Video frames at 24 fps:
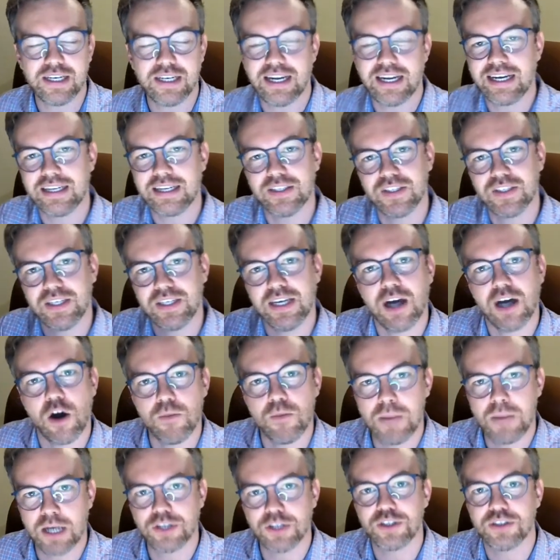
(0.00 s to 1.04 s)
They can see how
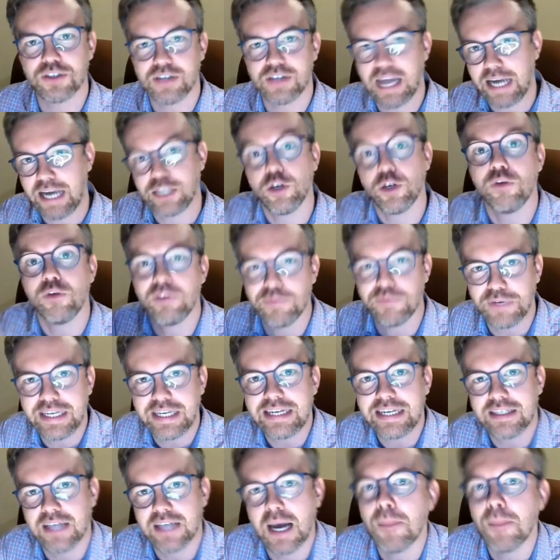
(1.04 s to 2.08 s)
much actually
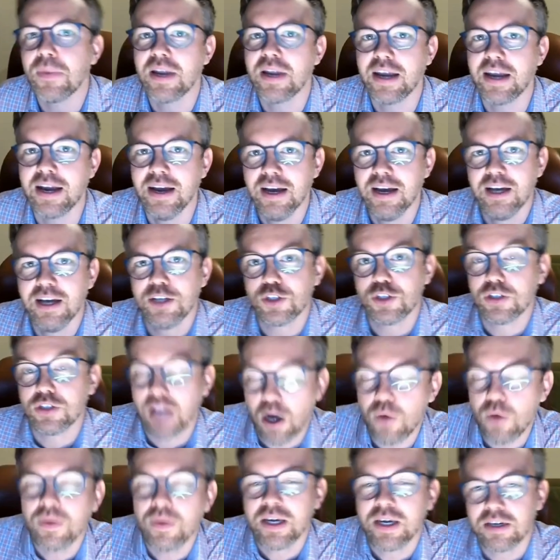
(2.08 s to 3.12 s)
overfitting is happening. So
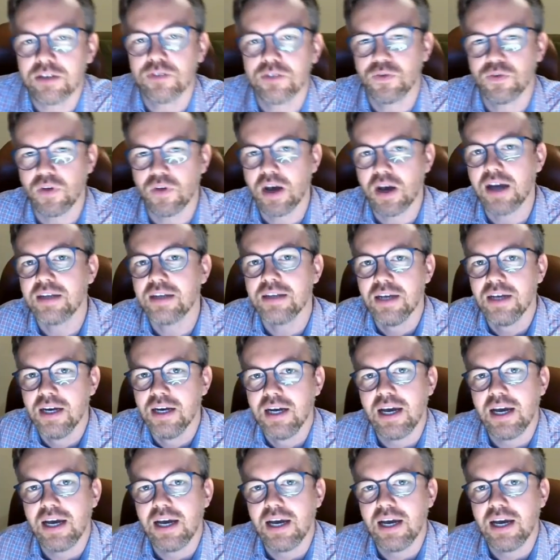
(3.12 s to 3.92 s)
now we can do that.